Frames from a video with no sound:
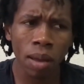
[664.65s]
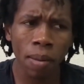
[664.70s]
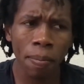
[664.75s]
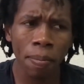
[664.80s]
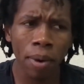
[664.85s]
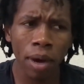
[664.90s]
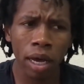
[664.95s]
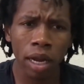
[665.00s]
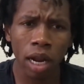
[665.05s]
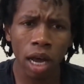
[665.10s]

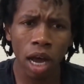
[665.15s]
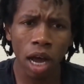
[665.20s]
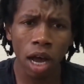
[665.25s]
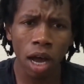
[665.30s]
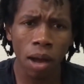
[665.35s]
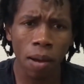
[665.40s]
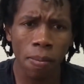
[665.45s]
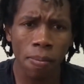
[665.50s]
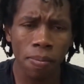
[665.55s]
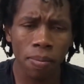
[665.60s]
But
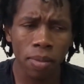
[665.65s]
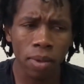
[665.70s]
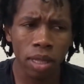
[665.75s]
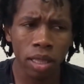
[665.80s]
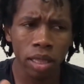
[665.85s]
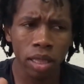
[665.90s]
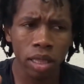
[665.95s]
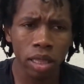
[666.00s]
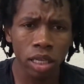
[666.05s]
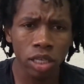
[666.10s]

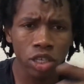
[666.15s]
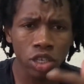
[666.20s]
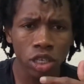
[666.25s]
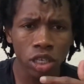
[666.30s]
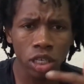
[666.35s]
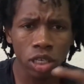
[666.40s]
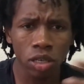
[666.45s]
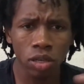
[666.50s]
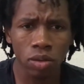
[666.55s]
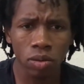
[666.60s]
the
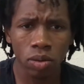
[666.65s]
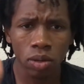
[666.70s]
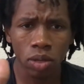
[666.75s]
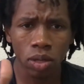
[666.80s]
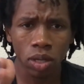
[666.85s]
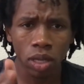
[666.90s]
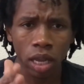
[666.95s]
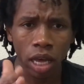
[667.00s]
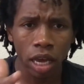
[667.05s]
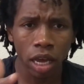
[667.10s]

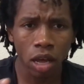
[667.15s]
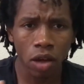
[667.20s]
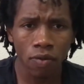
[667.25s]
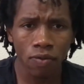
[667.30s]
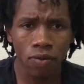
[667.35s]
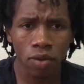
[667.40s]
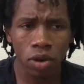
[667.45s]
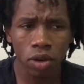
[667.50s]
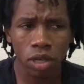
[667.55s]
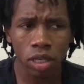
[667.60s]
general like
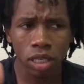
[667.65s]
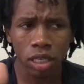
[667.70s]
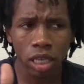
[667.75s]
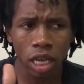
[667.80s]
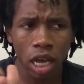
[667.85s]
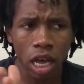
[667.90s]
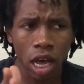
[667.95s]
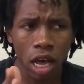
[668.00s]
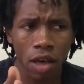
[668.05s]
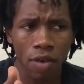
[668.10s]
focus
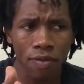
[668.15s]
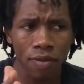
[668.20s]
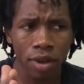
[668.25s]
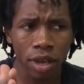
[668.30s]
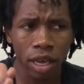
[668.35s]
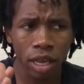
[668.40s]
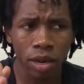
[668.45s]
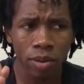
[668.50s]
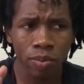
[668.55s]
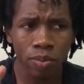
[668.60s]
of
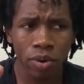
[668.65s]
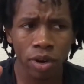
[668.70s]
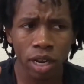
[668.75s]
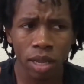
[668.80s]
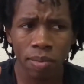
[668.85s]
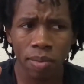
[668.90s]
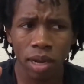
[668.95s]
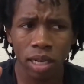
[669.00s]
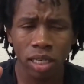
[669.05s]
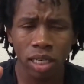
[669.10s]
it
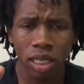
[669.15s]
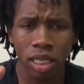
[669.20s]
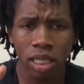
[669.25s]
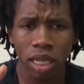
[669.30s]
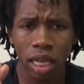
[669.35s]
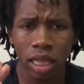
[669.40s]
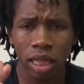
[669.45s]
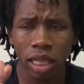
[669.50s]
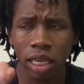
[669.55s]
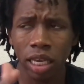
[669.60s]
pretty much is
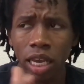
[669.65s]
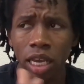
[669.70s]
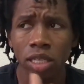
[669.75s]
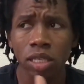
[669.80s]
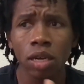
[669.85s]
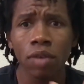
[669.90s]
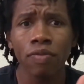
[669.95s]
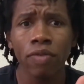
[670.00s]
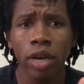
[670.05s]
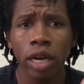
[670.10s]
that the
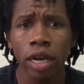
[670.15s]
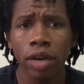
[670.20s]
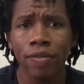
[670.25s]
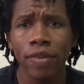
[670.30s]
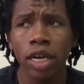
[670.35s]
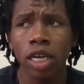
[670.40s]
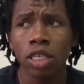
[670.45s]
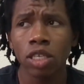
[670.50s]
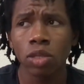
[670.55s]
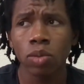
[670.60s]
kids are very,
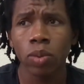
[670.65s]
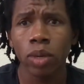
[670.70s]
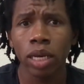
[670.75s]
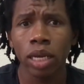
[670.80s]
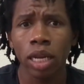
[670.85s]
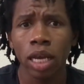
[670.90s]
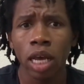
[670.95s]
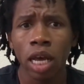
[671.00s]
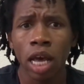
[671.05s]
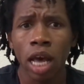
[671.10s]
very
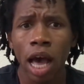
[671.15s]
sweet.